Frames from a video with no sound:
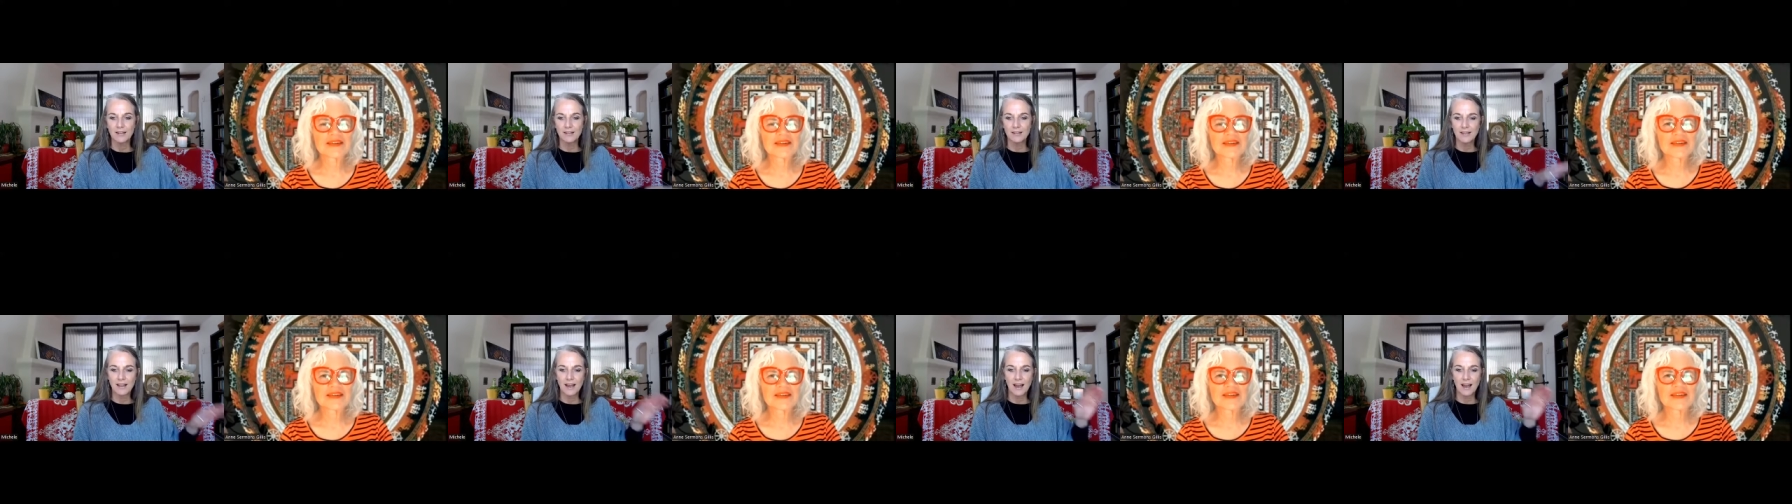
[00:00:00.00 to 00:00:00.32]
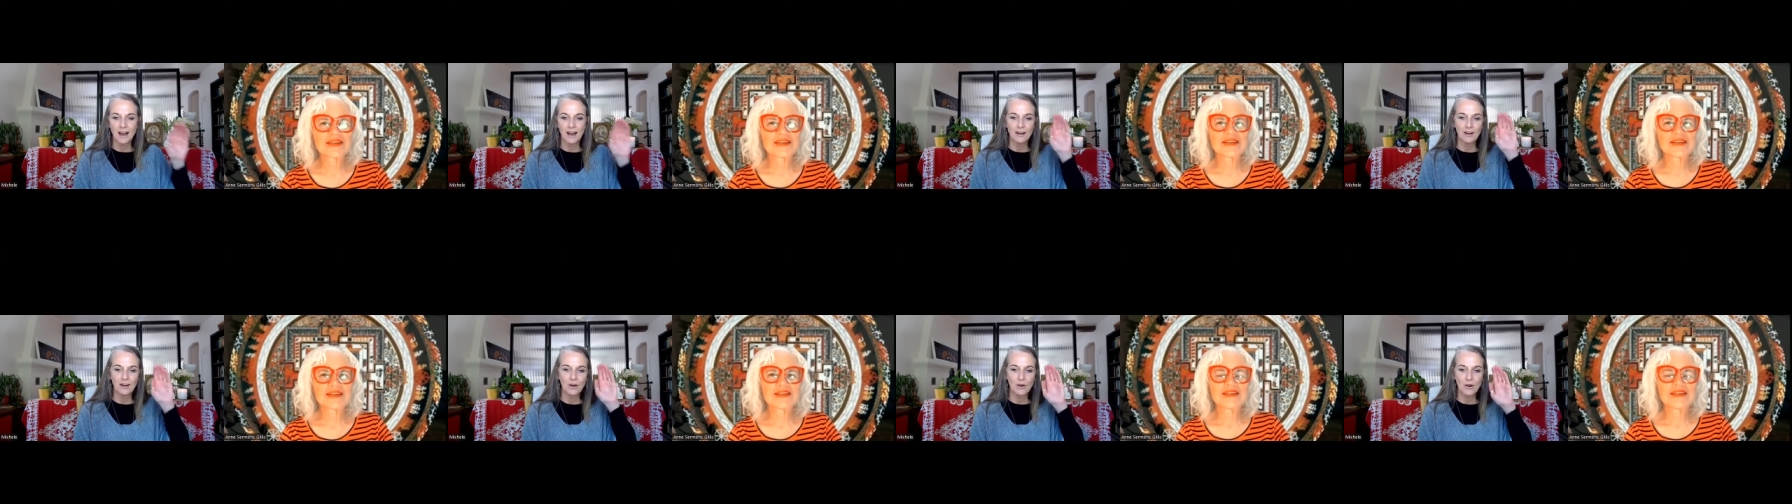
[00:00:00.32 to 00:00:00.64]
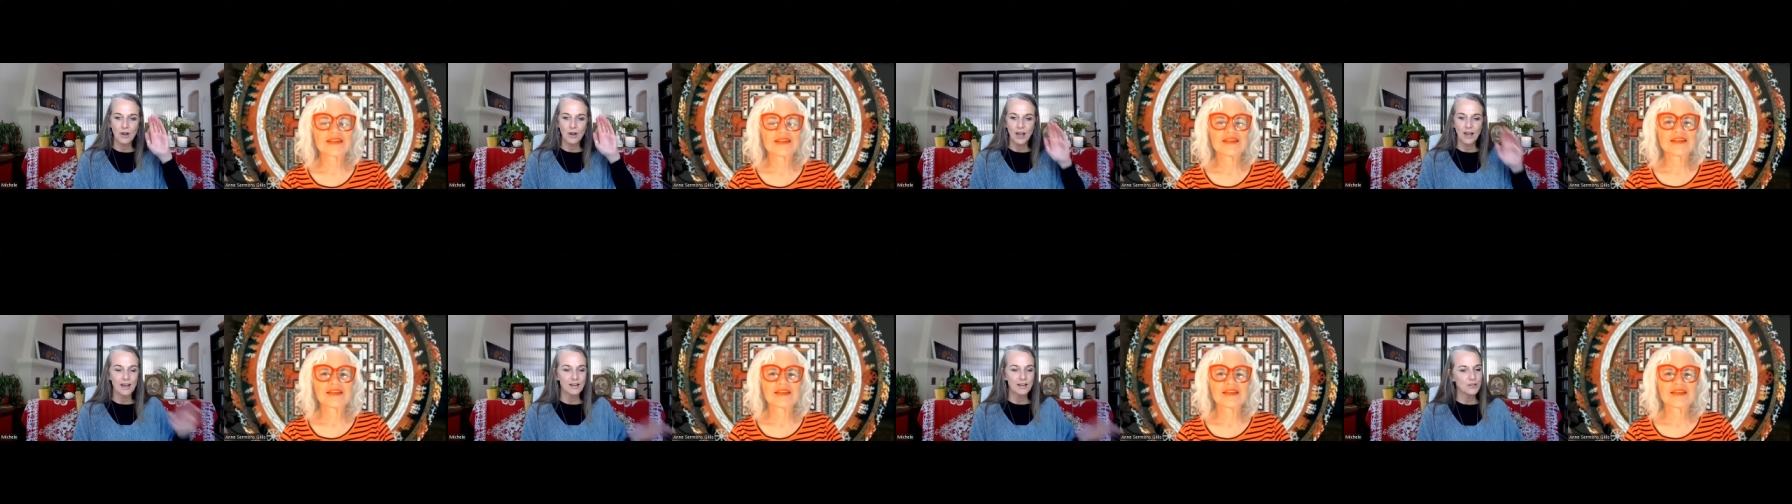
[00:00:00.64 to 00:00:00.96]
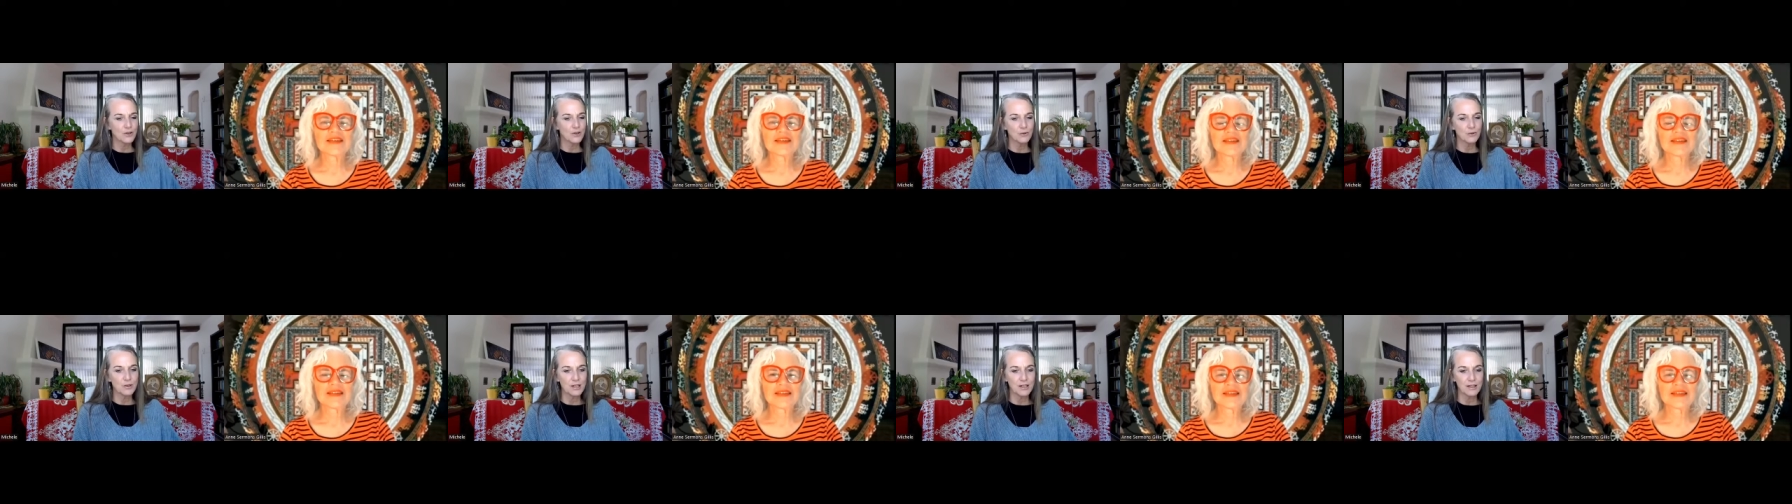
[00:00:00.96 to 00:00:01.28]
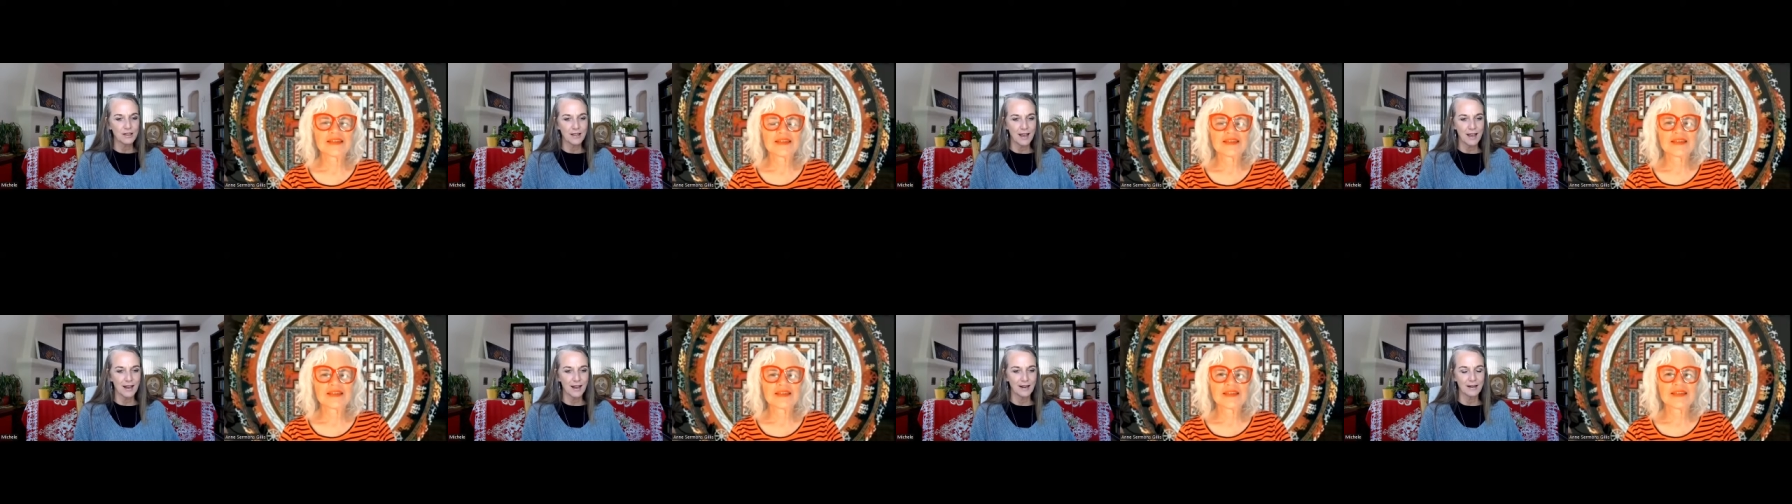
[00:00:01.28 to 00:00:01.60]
that, okay, I don't need that